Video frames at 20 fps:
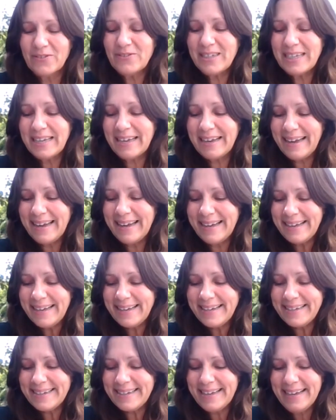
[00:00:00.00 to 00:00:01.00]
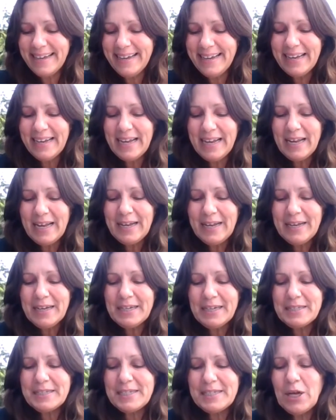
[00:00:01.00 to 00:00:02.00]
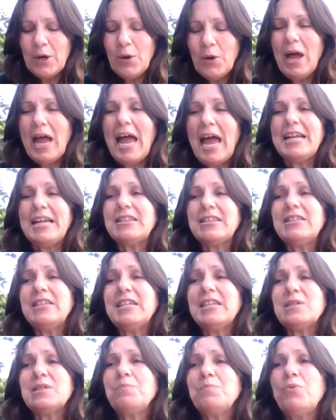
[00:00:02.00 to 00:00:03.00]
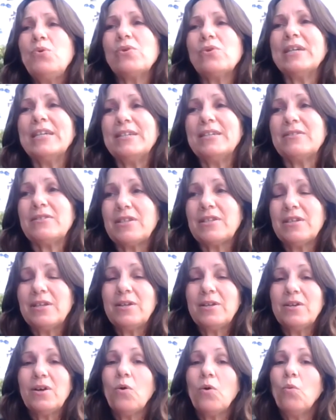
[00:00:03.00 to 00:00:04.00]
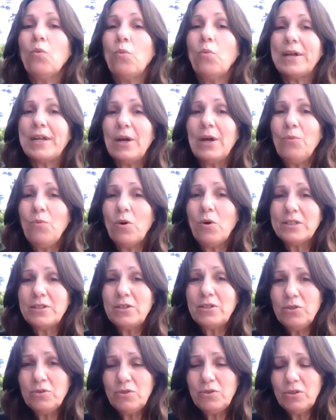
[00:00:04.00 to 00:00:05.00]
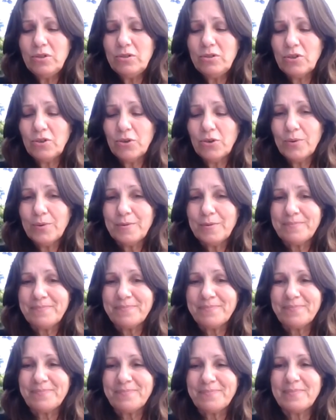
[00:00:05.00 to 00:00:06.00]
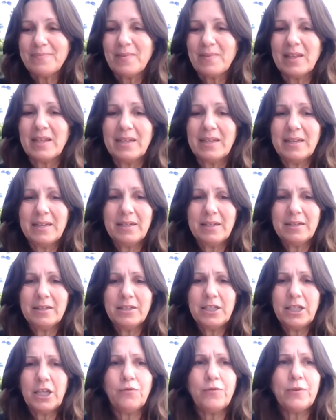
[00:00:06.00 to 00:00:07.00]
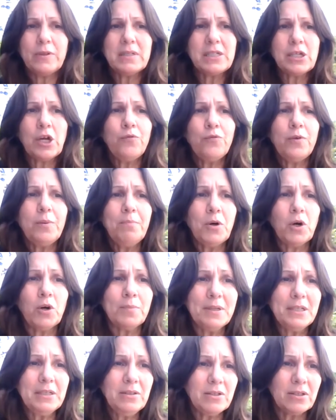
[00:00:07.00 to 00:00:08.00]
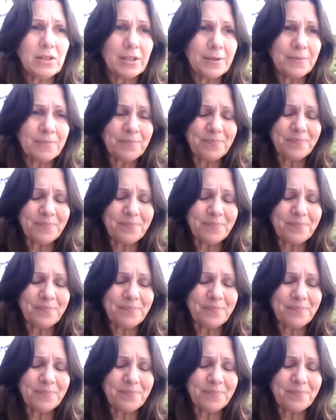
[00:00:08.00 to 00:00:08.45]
Okay. So at this point, what I want you to do, give yourself a moment.